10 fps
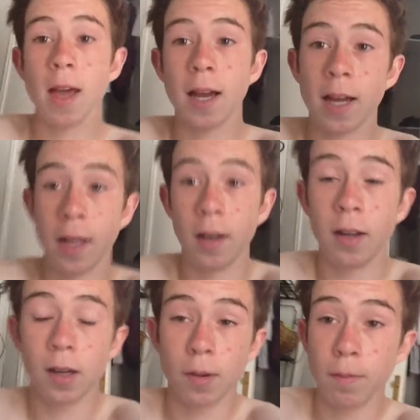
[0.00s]

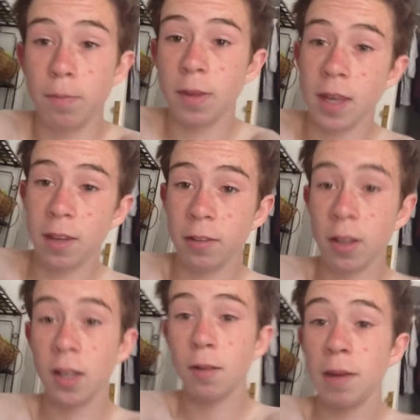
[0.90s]
and he's
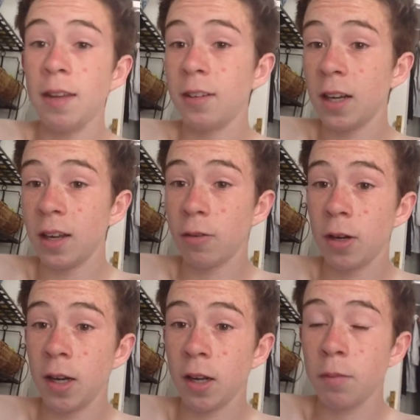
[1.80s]
done it amazingly. I
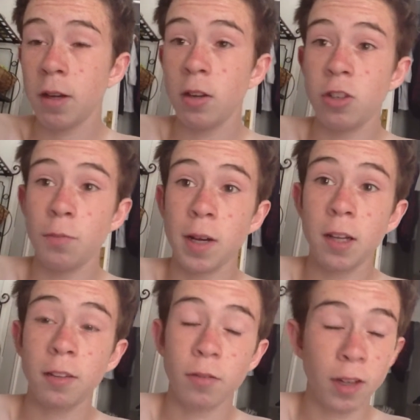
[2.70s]
really like my YouTube
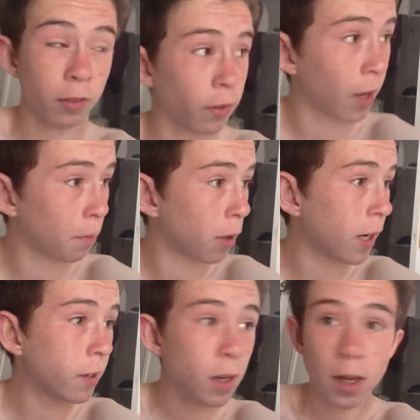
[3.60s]
banner, so thanks for that,
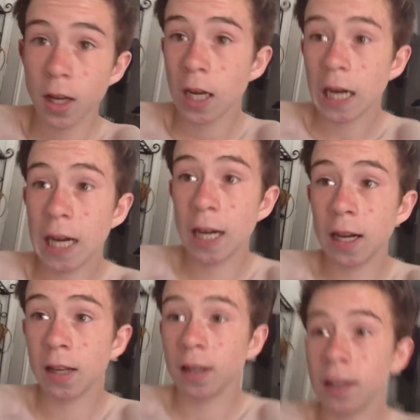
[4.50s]
Brad.
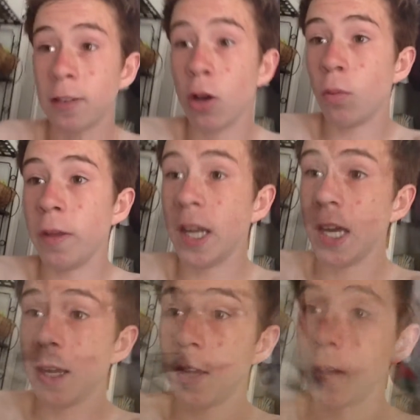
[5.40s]
And let's get on with the day.
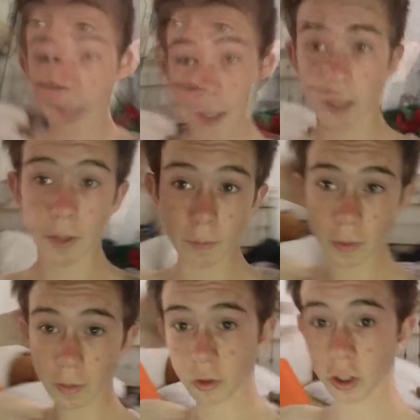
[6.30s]
I'm
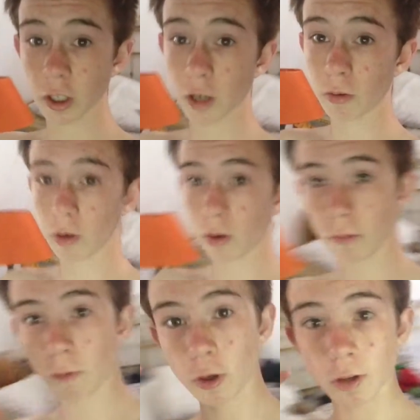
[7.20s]
just gonna go roll.
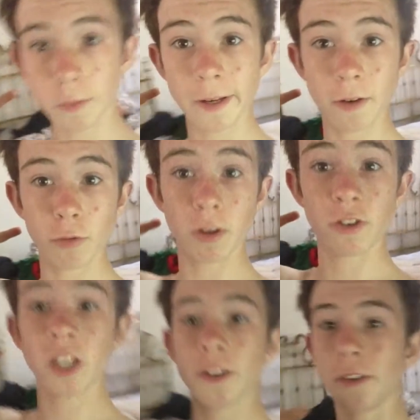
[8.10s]
I'm cleaning all my
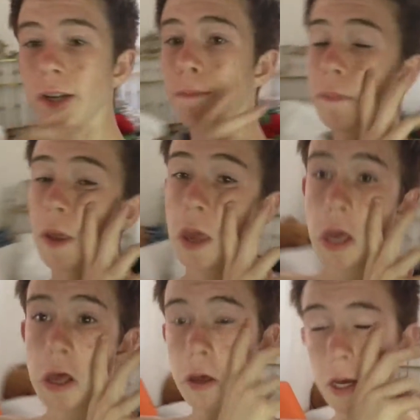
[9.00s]
sheets today.
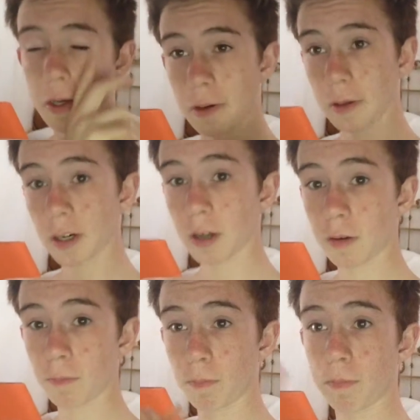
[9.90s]
I'm
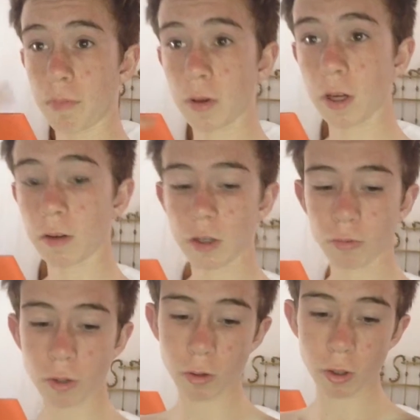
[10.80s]
gonna
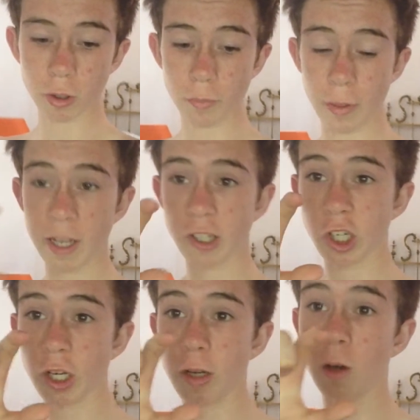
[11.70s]
roll on a
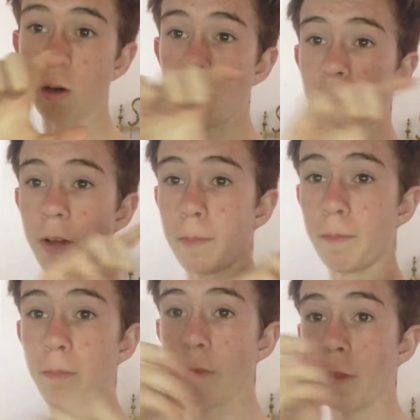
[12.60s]
picture of
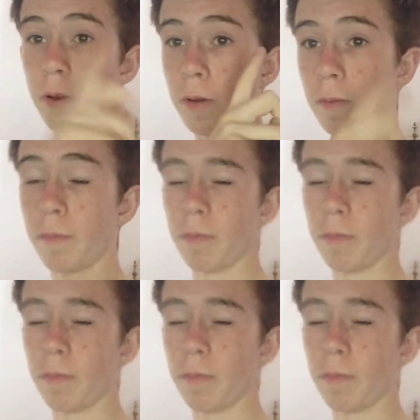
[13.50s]
the